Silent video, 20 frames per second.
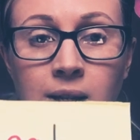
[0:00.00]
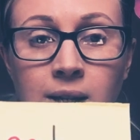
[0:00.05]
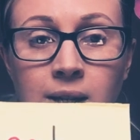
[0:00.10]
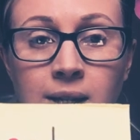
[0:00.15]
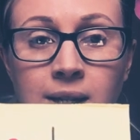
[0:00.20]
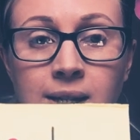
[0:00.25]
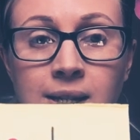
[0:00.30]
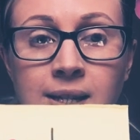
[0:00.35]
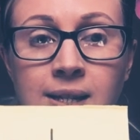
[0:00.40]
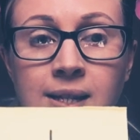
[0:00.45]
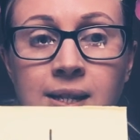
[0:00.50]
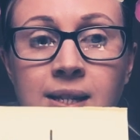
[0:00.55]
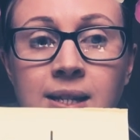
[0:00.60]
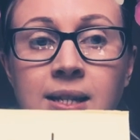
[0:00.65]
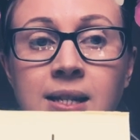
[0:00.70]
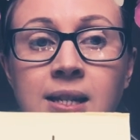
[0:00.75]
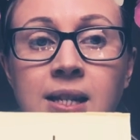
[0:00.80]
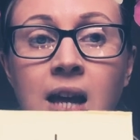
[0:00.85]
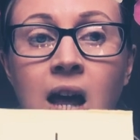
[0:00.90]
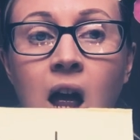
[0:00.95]

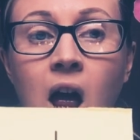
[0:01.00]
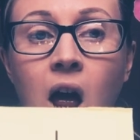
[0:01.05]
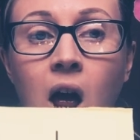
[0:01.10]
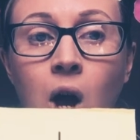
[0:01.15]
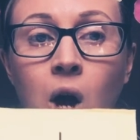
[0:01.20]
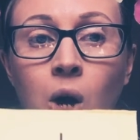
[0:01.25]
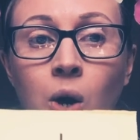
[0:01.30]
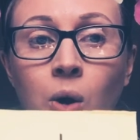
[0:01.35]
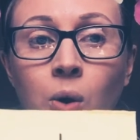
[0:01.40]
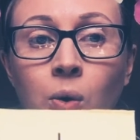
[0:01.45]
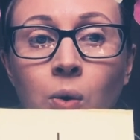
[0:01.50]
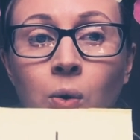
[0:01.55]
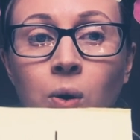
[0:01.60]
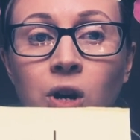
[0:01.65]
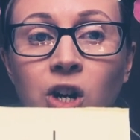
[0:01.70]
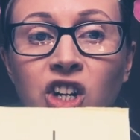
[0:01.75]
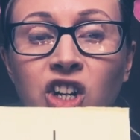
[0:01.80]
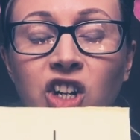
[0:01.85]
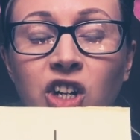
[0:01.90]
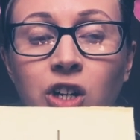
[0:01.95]
S-oak,
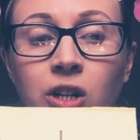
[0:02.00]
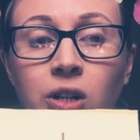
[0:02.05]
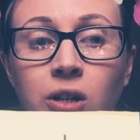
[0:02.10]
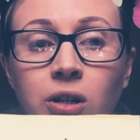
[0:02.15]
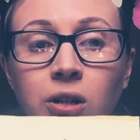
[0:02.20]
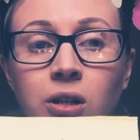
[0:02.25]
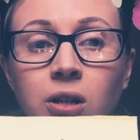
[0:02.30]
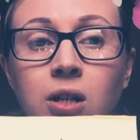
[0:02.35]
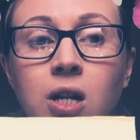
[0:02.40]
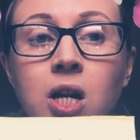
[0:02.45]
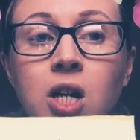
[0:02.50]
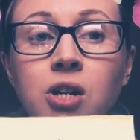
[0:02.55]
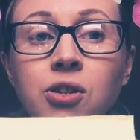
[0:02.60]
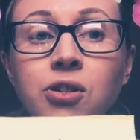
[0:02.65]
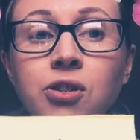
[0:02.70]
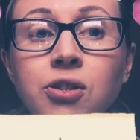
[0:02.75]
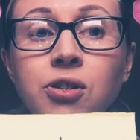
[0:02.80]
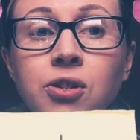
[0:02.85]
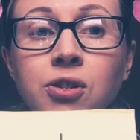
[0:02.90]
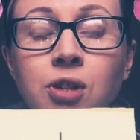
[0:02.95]

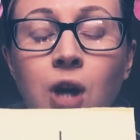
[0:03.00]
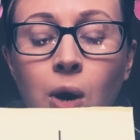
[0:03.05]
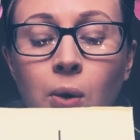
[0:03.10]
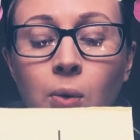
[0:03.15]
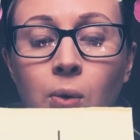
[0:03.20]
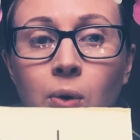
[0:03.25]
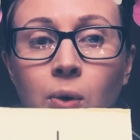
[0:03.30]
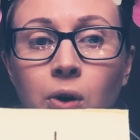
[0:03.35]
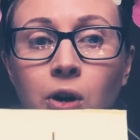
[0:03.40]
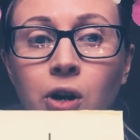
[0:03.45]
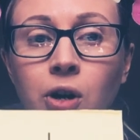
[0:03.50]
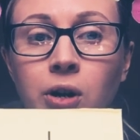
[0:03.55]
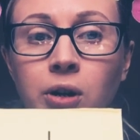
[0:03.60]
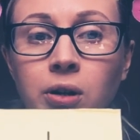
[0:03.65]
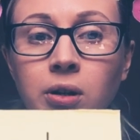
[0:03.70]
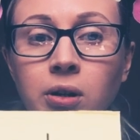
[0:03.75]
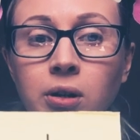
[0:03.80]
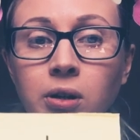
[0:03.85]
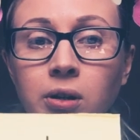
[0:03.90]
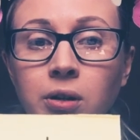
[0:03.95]
soak.
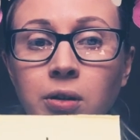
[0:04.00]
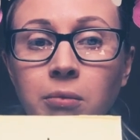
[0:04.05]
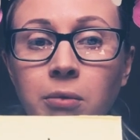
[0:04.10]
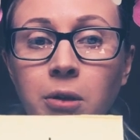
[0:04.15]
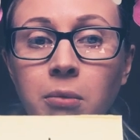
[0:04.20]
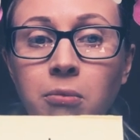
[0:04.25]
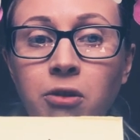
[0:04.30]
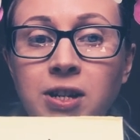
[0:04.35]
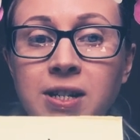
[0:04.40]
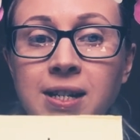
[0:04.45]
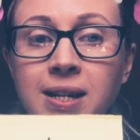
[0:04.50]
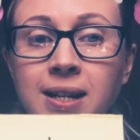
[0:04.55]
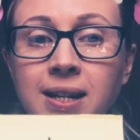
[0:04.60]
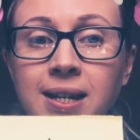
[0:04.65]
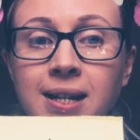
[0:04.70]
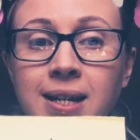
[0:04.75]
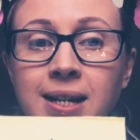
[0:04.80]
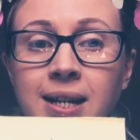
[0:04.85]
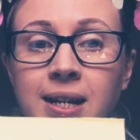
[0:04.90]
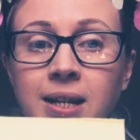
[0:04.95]
Remember, it's a
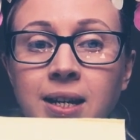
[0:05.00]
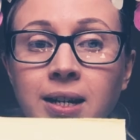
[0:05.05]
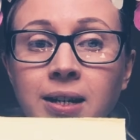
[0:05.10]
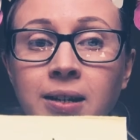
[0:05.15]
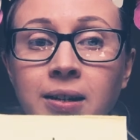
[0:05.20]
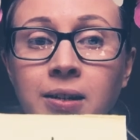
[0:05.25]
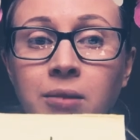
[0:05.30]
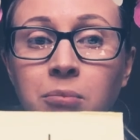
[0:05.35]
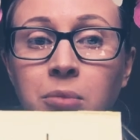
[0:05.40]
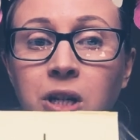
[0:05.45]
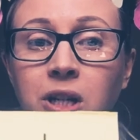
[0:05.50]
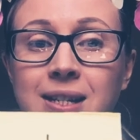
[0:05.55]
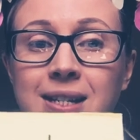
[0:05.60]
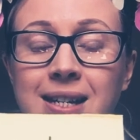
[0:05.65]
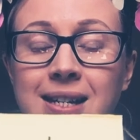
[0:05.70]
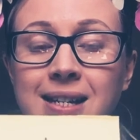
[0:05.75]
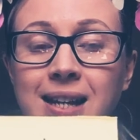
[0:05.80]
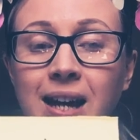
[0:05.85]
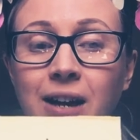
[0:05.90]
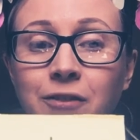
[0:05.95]
kicking k because
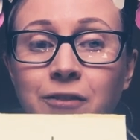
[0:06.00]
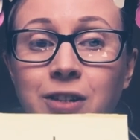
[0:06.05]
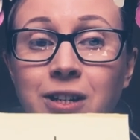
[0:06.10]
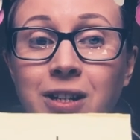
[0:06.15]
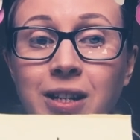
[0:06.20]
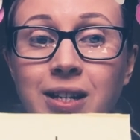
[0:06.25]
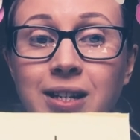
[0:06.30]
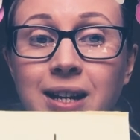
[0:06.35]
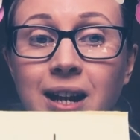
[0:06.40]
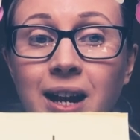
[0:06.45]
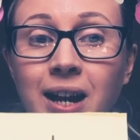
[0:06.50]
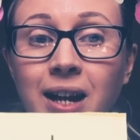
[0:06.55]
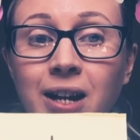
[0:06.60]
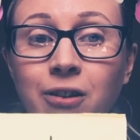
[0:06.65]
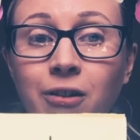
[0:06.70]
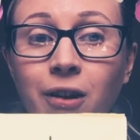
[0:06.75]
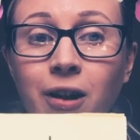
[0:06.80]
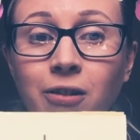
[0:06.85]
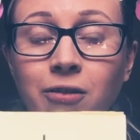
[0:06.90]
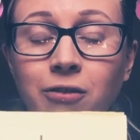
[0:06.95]
it's after the
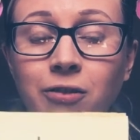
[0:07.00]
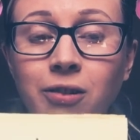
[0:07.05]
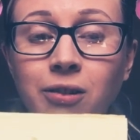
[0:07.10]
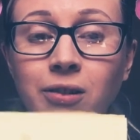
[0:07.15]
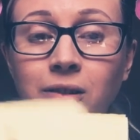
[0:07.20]
digraph.